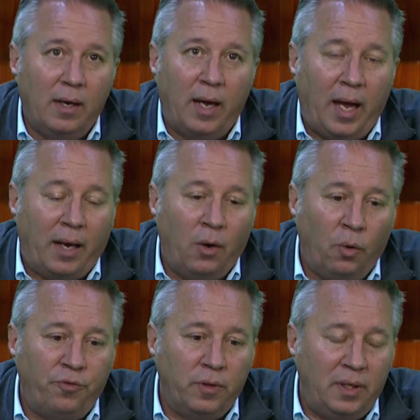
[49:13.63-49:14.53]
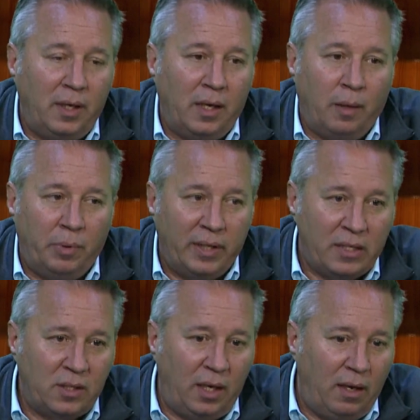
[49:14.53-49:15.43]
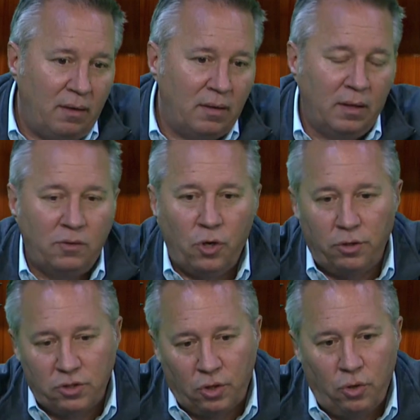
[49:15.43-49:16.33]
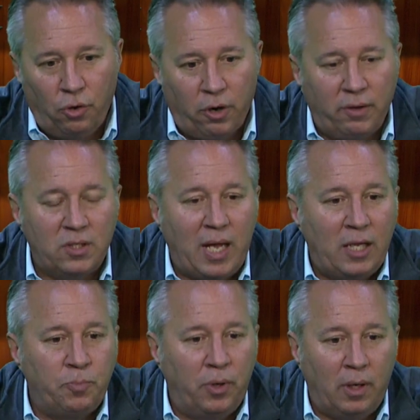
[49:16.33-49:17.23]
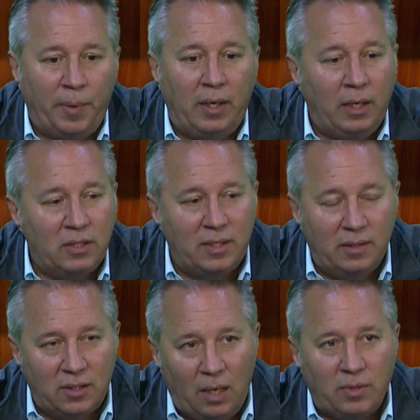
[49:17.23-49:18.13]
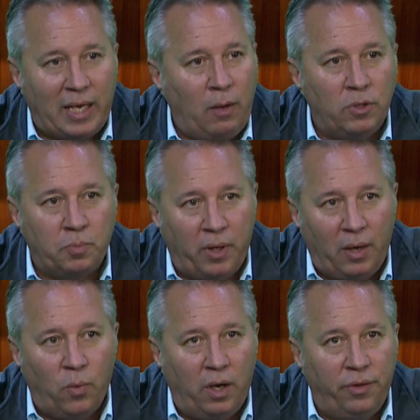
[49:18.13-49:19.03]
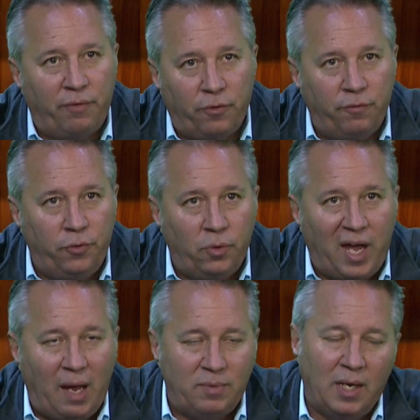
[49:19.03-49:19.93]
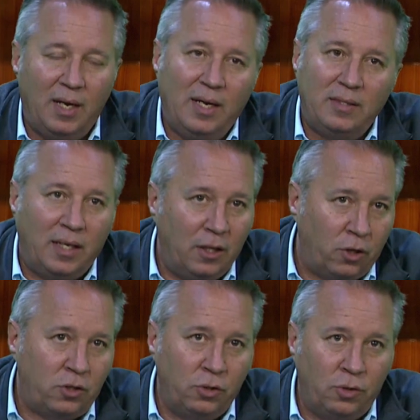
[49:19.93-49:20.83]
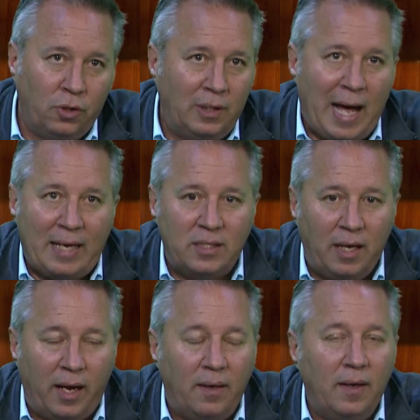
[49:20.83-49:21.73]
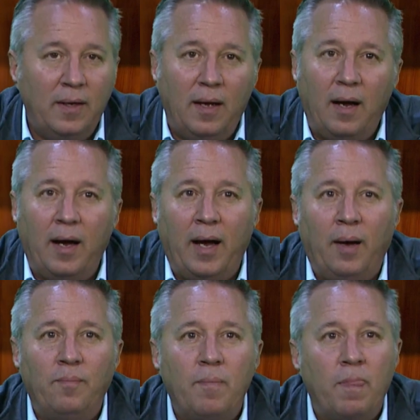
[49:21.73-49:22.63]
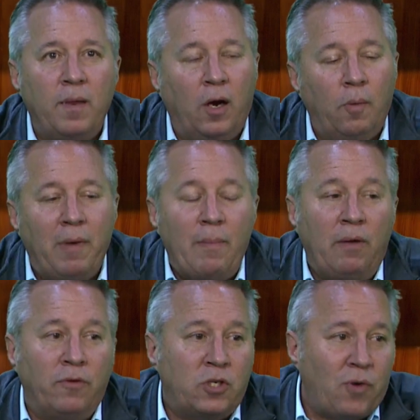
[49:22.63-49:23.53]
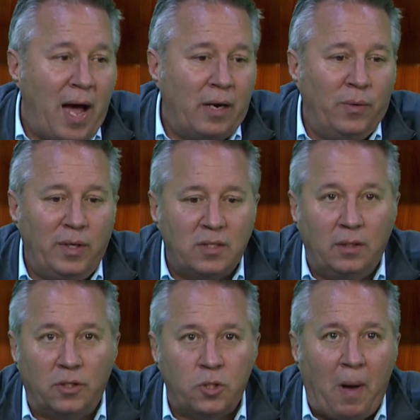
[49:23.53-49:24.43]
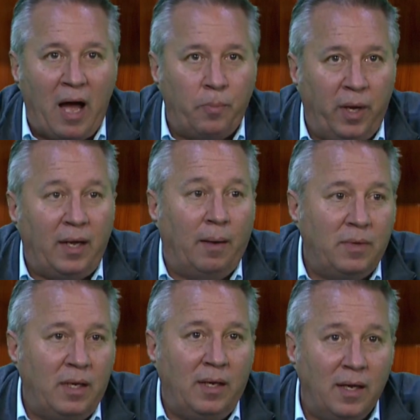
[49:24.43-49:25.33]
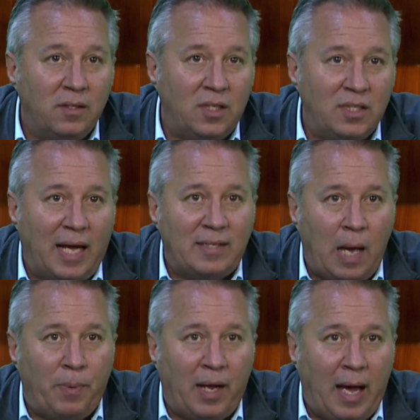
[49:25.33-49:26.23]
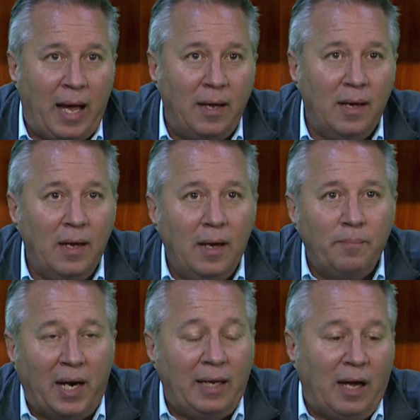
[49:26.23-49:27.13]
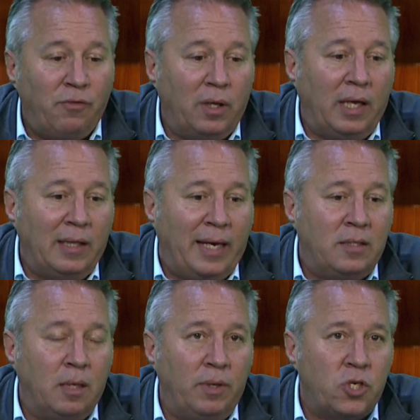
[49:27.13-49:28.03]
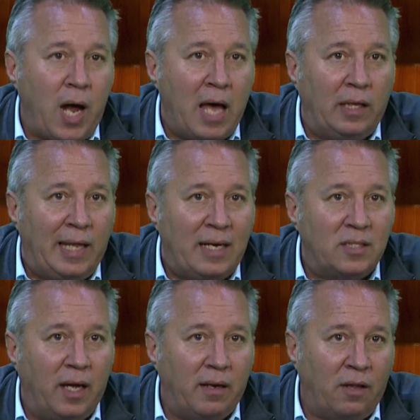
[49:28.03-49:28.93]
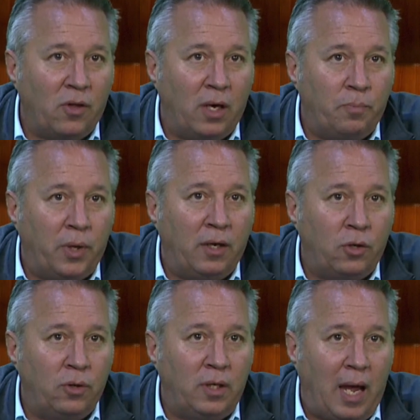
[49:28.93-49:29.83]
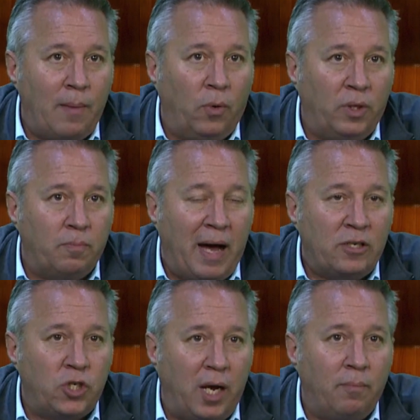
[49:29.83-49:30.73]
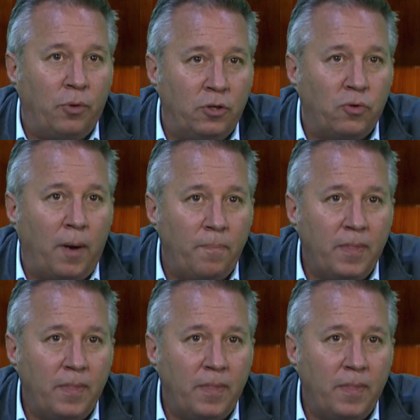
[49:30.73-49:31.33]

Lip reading: And hopefully, Bolesky turns the corner and starts putting. I mean, he seems like he was playing well there for a few games. Didn't look too good last night. You know, maybe Vetrano is a little spark plug. He is. He's that type of guy. But I really liked Timmy Shallow last night. I thought he played a good game with Marchand and Bergeron.